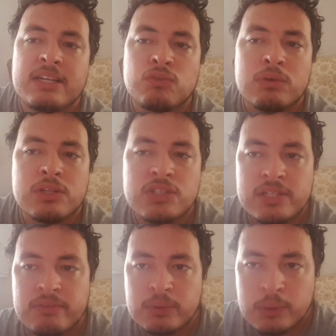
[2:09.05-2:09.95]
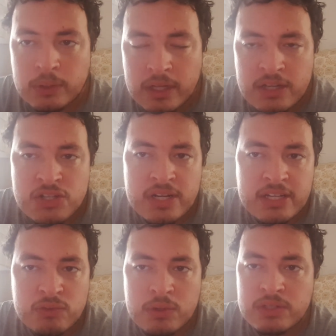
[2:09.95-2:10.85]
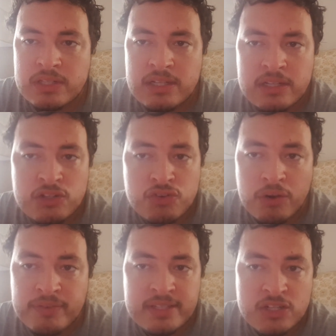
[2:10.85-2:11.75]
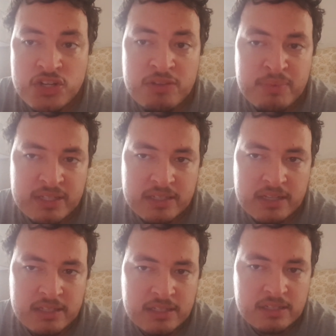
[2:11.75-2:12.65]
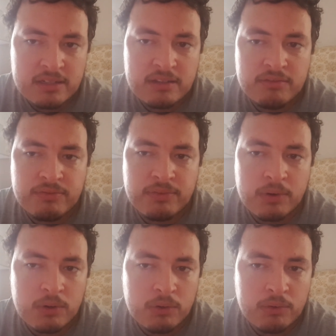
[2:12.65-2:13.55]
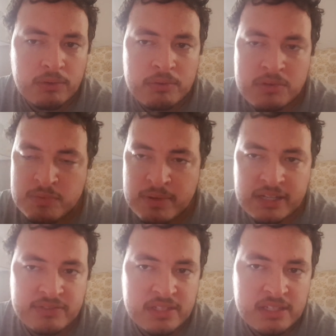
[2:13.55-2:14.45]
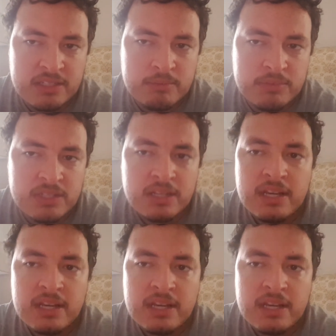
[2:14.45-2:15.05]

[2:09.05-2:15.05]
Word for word: as well as several as well as the trophies and achievements list for the respective systems,